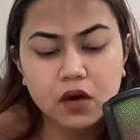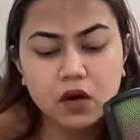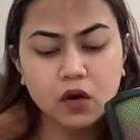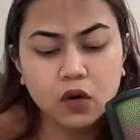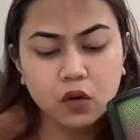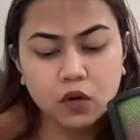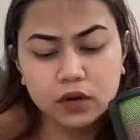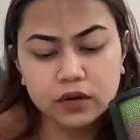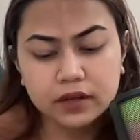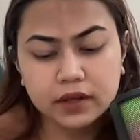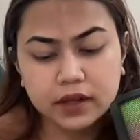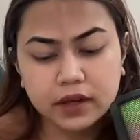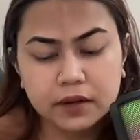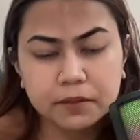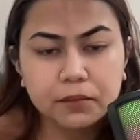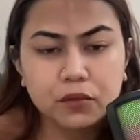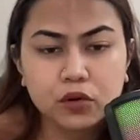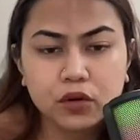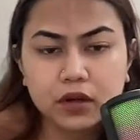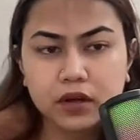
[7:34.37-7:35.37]
or they are
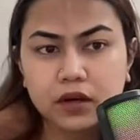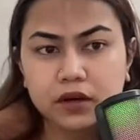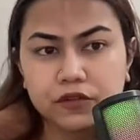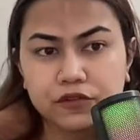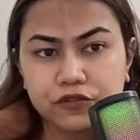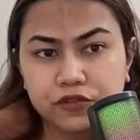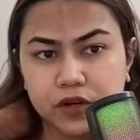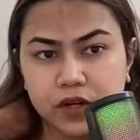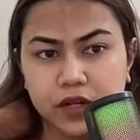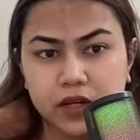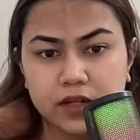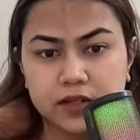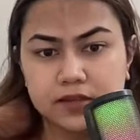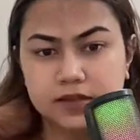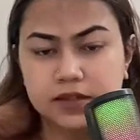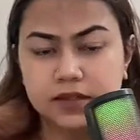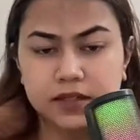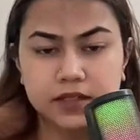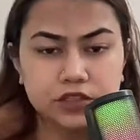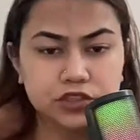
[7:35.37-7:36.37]
booking a free
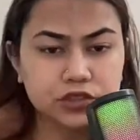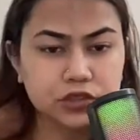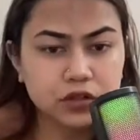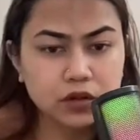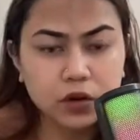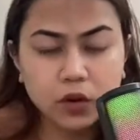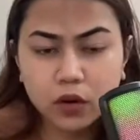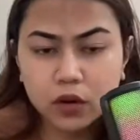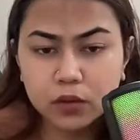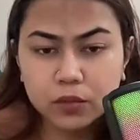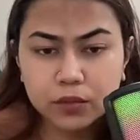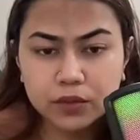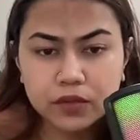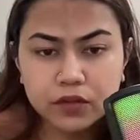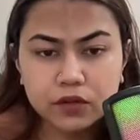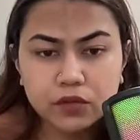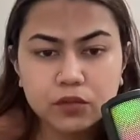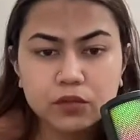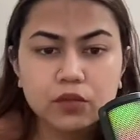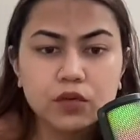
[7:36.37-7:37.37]
consultation call with
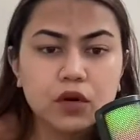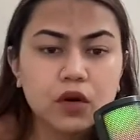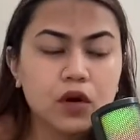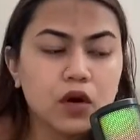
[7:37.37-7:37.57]
you,